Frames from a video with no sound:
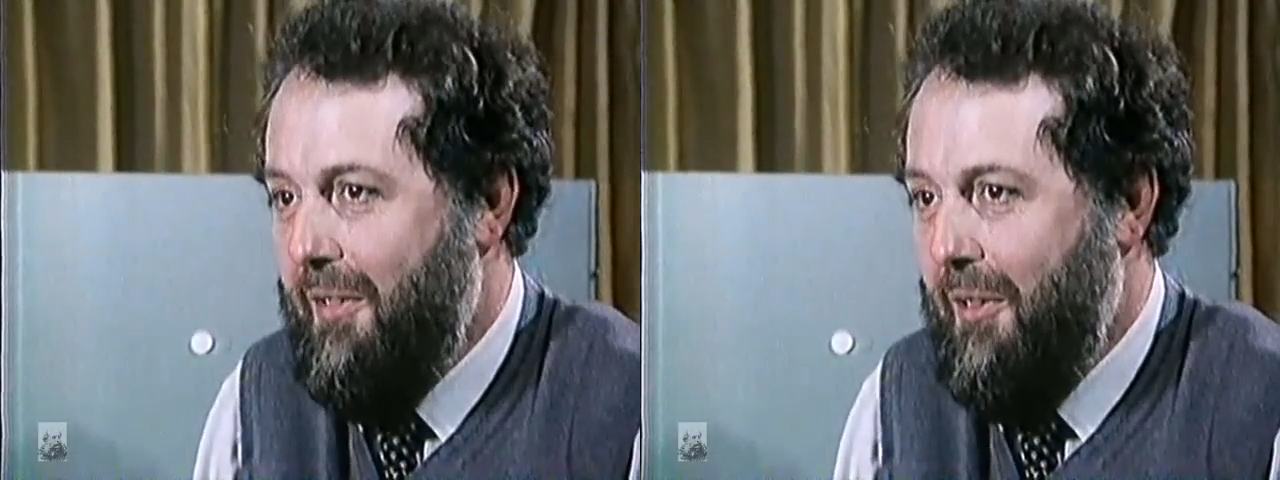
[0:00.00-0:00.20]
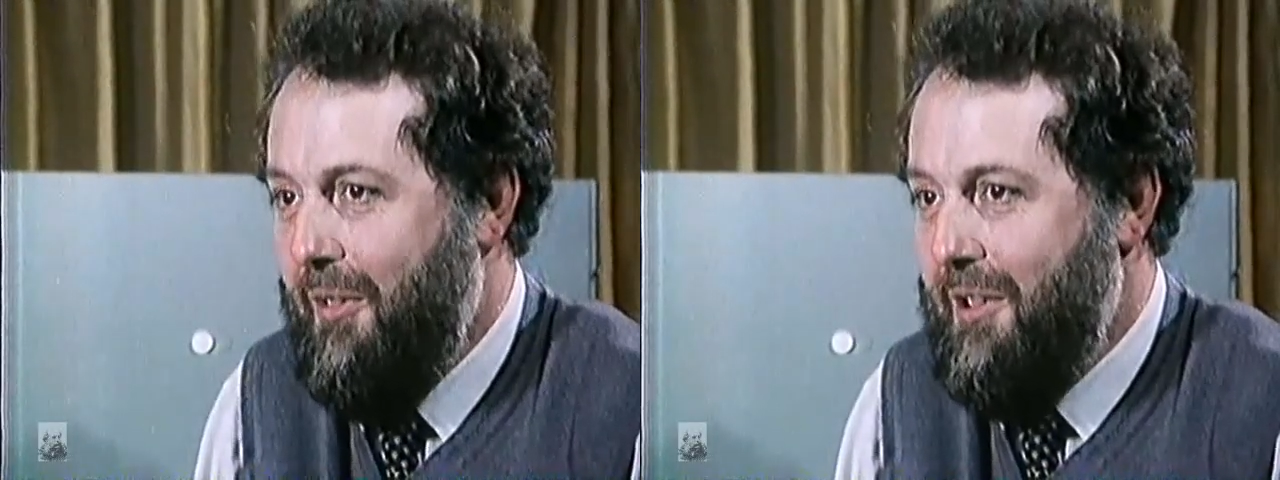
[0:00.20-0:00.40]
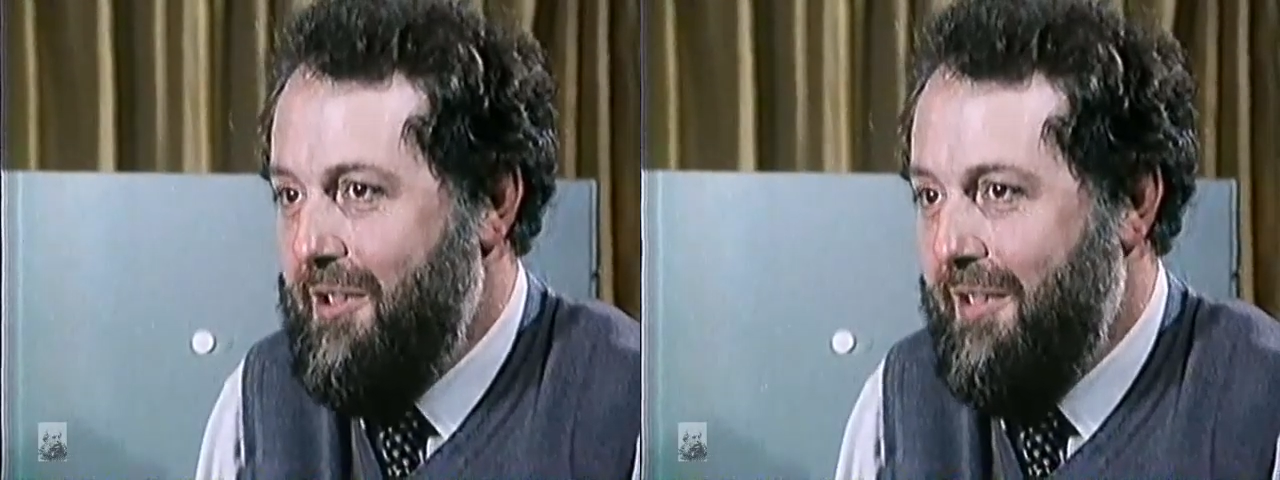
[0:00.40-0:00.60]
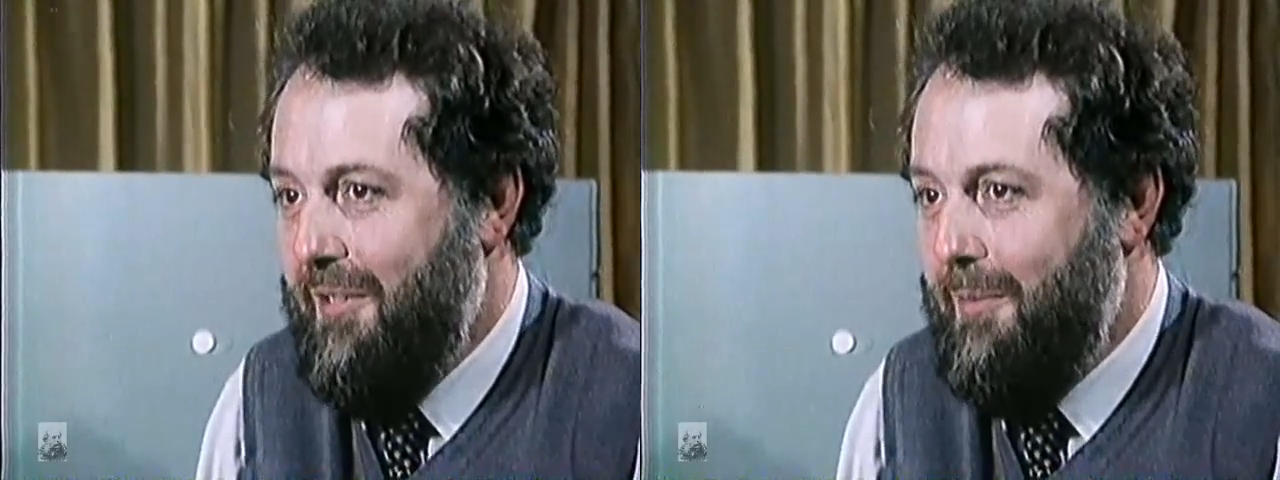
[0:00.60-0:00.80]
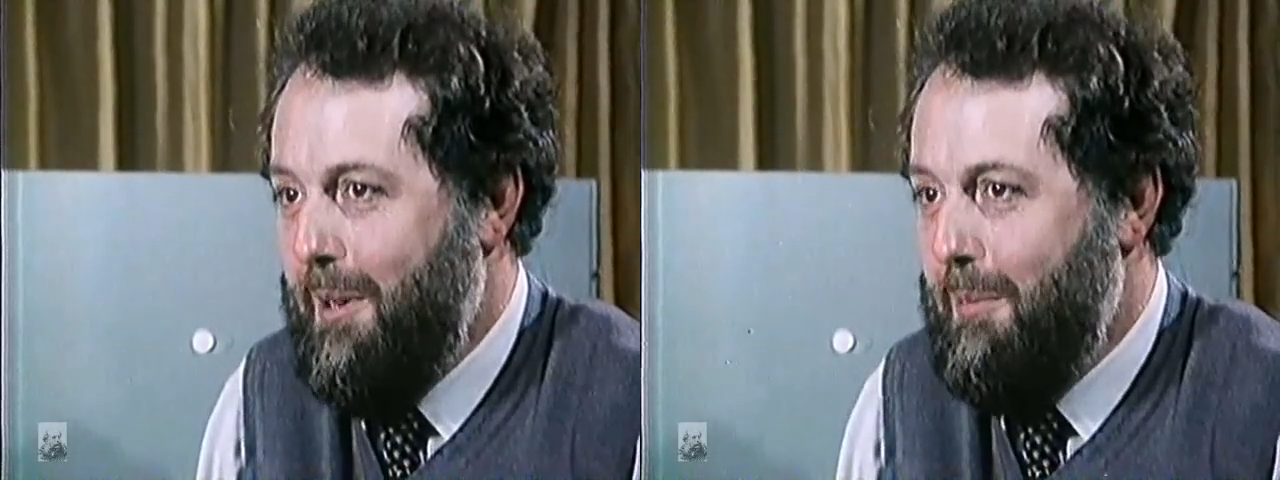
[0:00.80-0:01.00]
of the vision
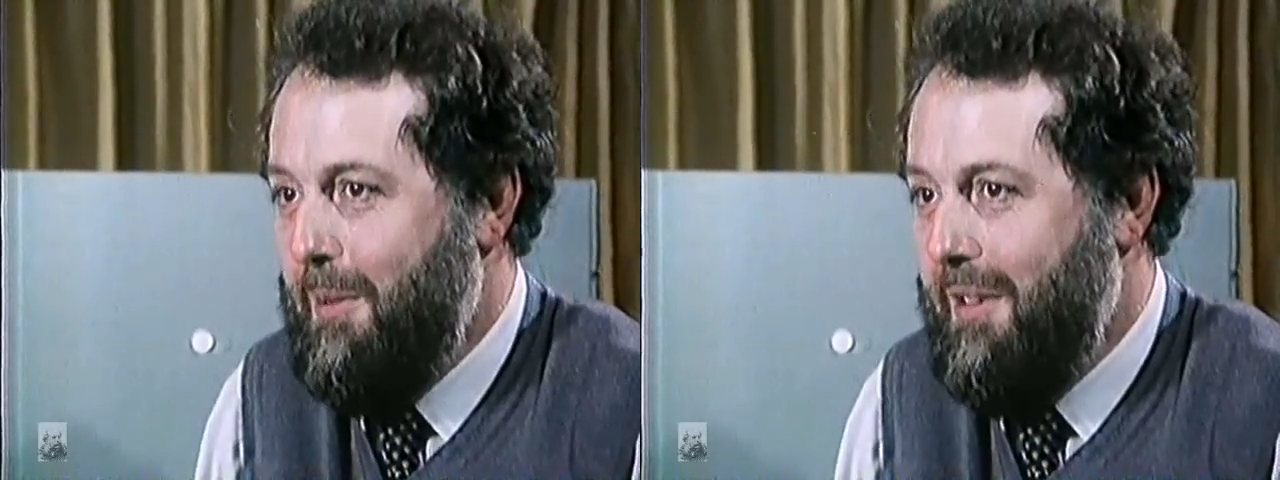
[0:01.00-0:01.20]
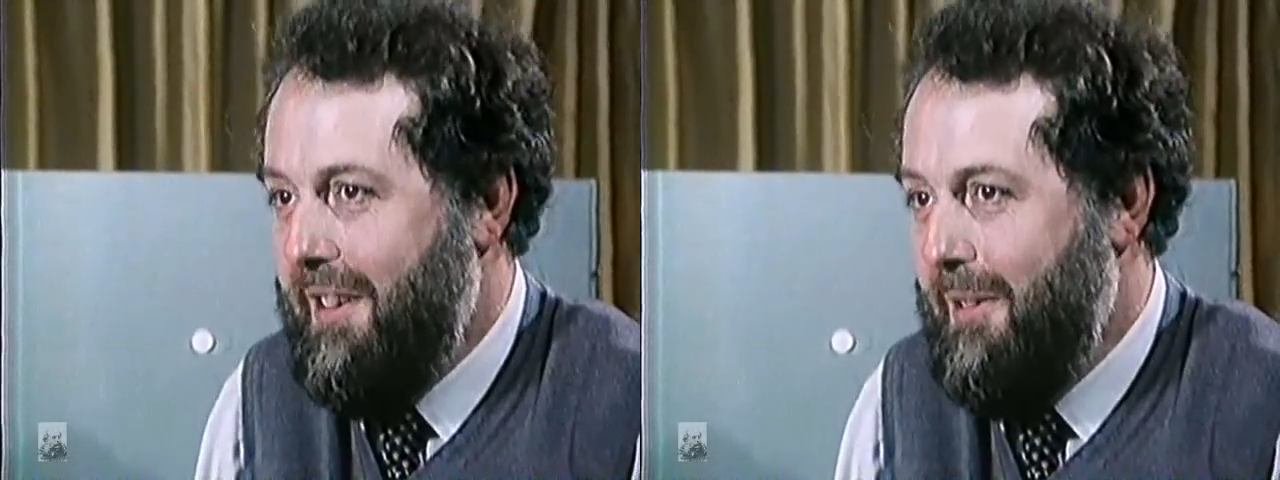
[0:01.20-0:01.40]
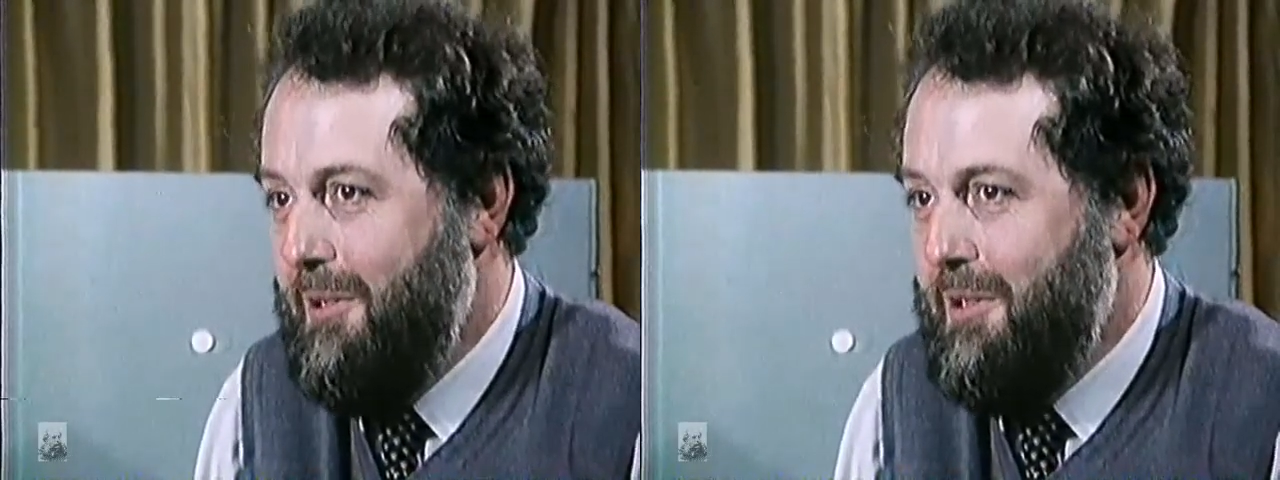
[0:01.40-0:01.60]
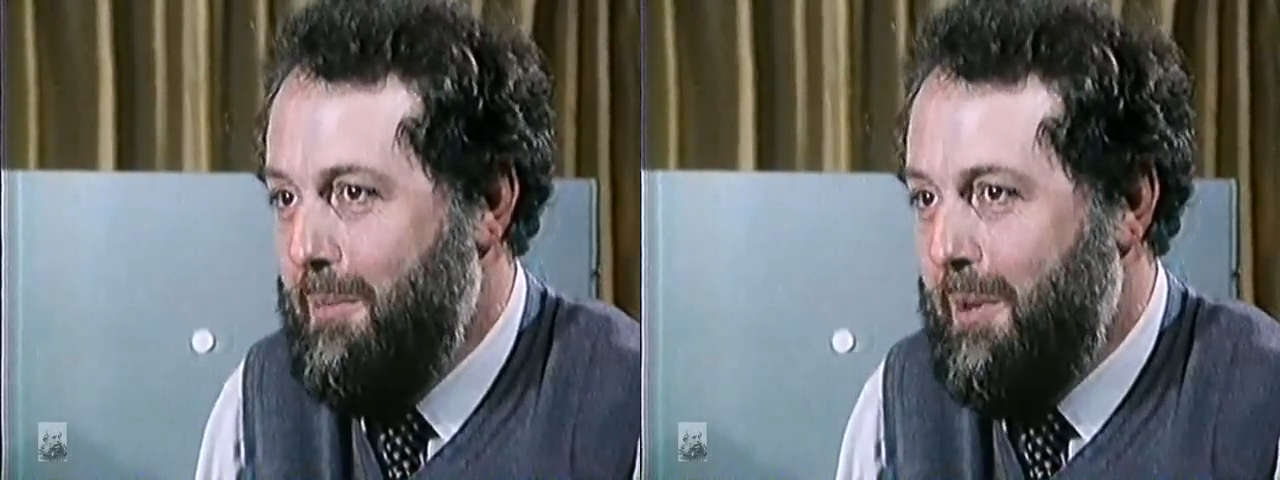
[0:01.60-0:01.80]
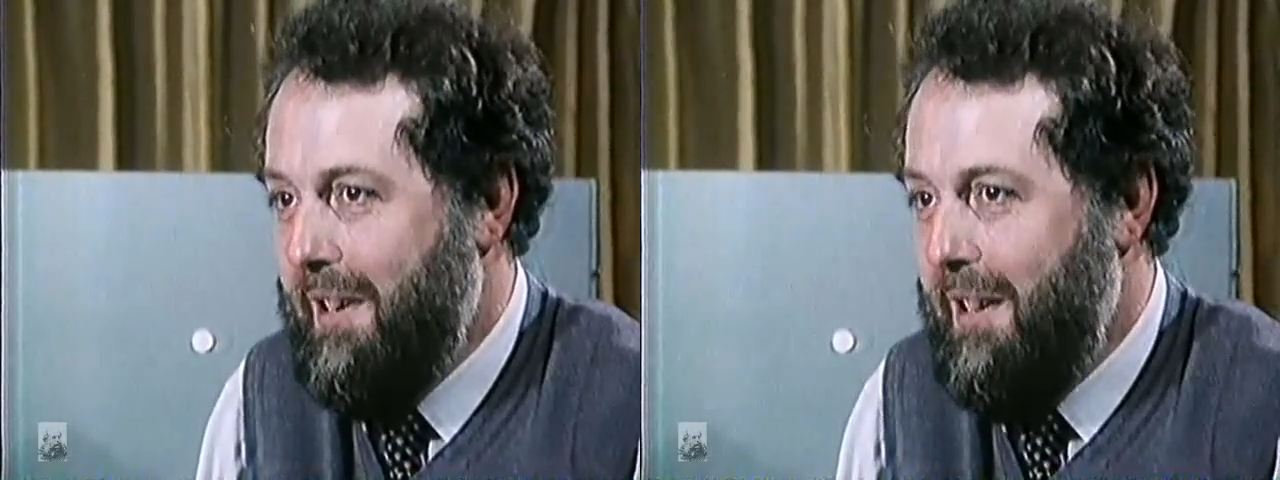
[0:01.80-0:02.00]
of people that they wish to
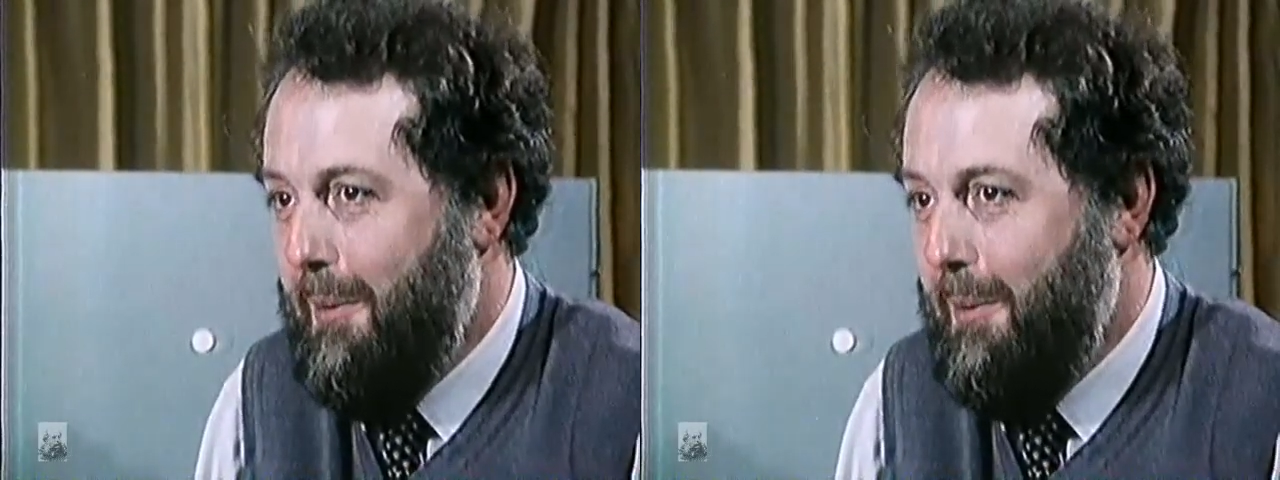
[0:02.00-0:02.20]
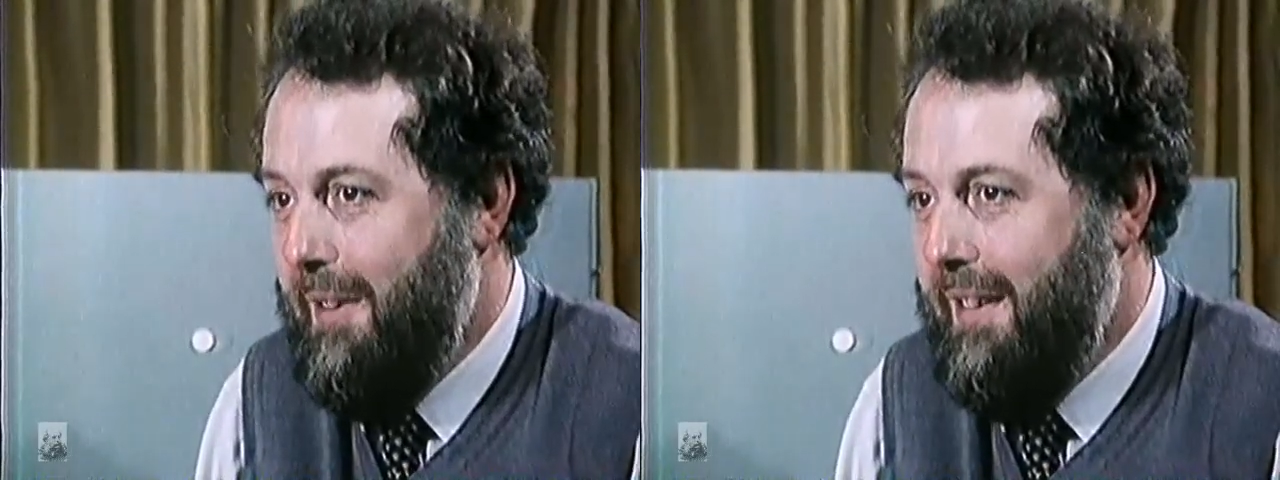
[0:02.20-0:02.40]
pick up.